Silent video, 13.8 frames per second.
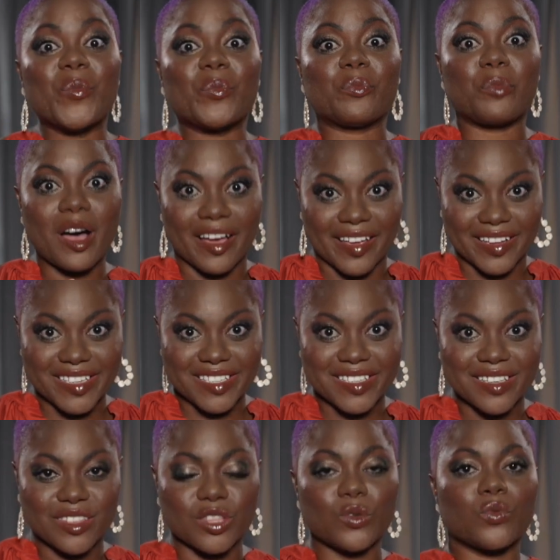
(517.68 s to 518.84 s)
But
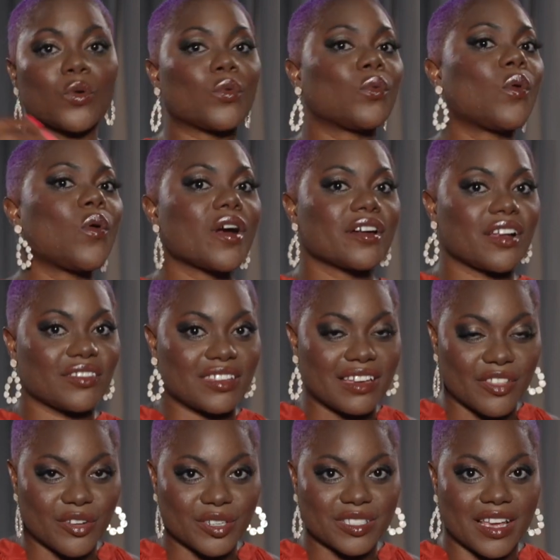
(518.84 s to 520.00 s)
the reward on the
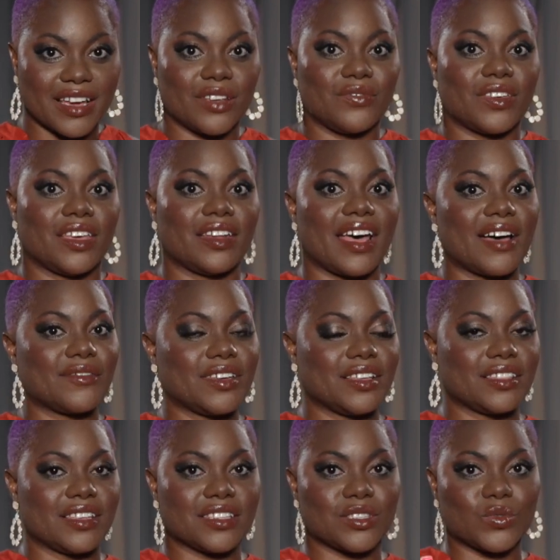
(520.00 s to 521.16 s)
other side of it, having
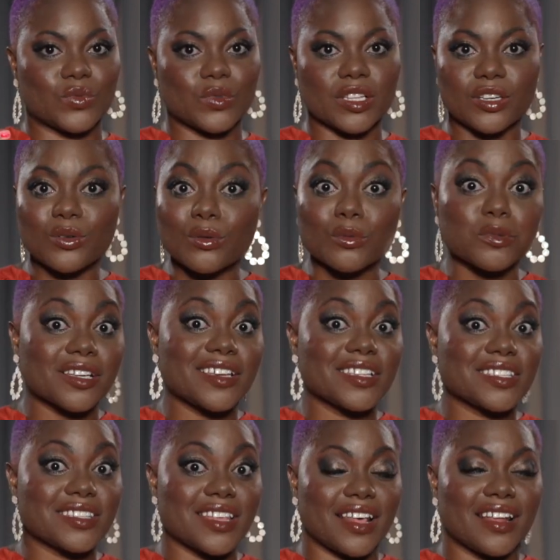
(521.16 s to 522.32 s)
this really cool
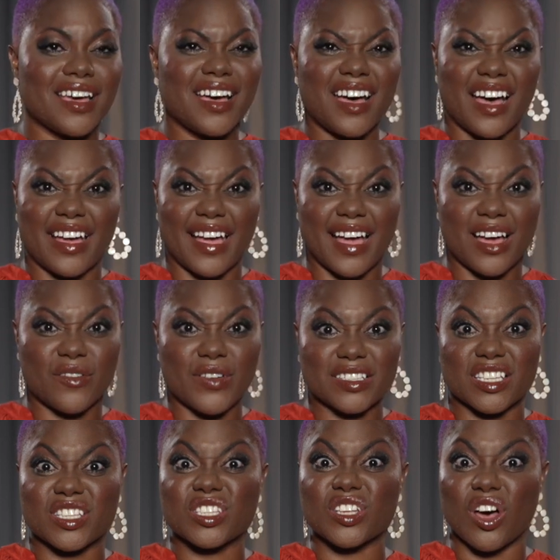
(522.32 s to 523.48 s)
place that I have as a
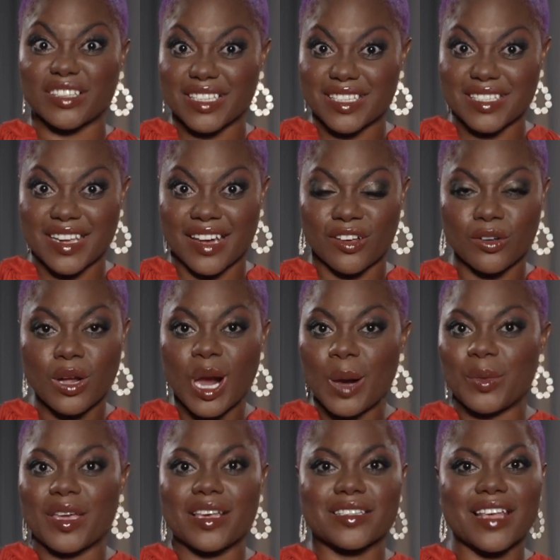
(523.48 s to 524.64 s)
solace now,
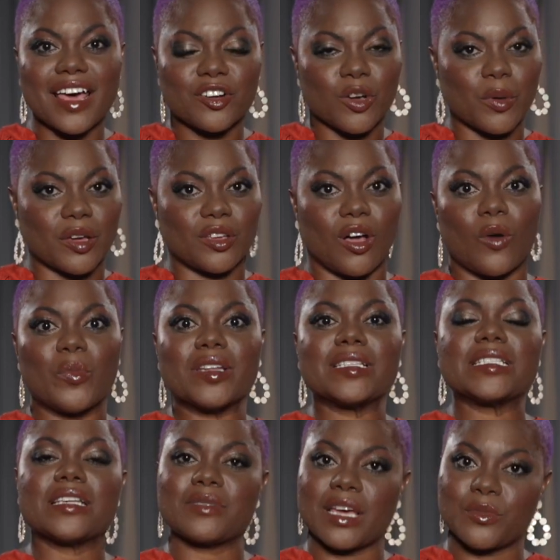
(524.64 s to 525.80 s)
because I don't know about y'all, but
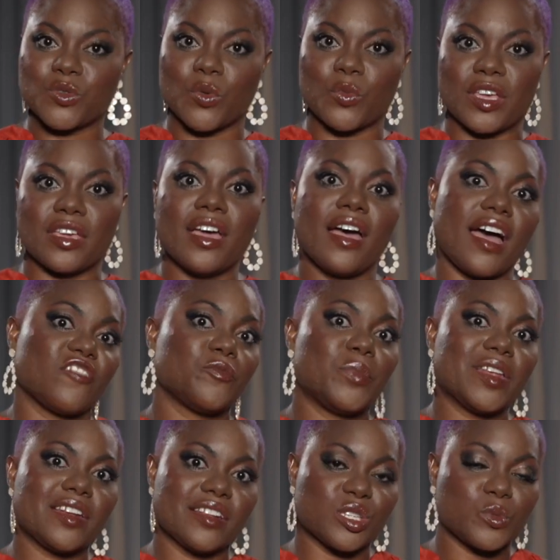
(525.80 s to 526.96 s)
sometimes when we have been
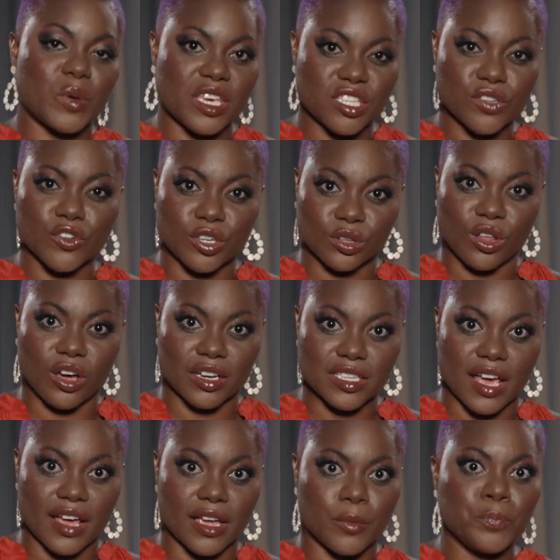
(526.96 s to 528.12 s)
in a space for a long
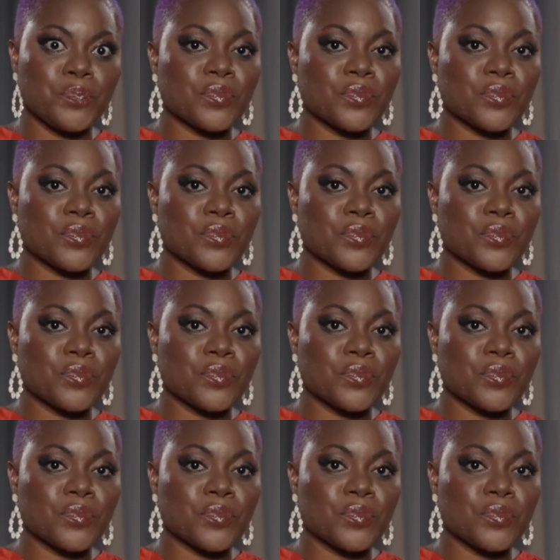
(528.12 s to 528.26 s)
time,